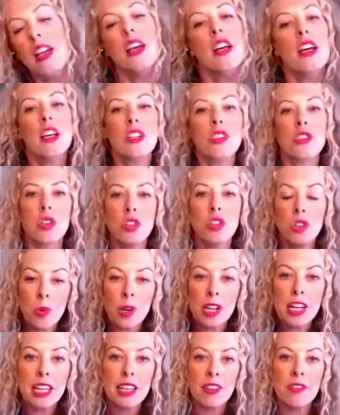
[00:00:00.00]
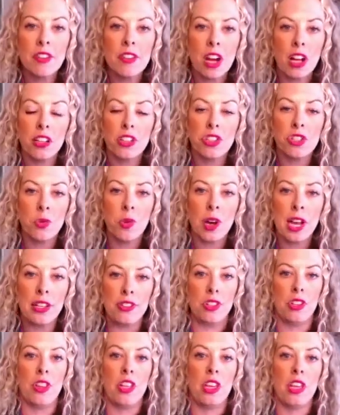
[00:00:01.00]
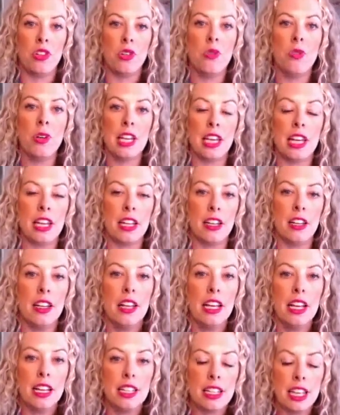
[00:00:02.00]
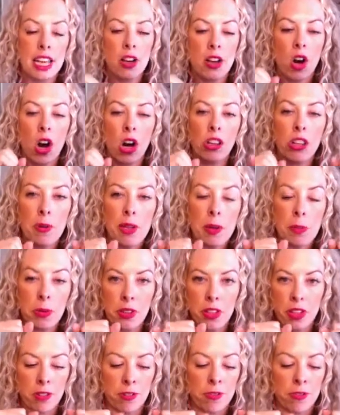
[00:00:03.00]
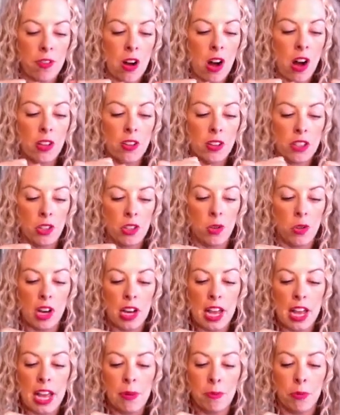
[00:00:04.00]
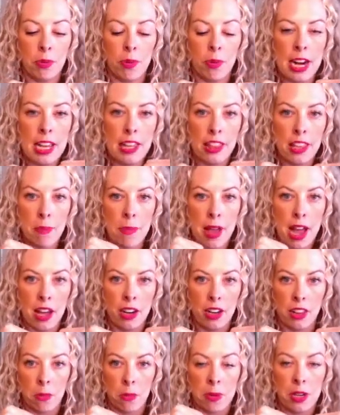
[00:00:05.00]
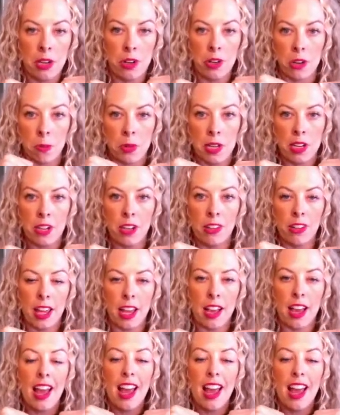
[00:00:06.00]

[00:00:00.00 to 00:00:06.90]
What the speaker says: So you want to give knowledge away so that you can take all the people that are following you and break them out of the peer-to-peer, like,